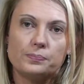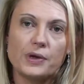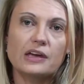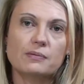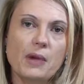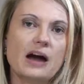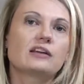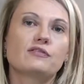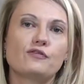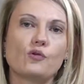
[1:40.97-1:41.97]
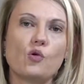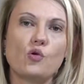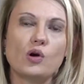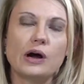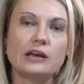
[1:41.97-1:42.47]
big money
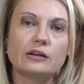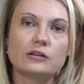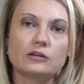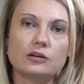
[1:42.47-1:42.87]
for, and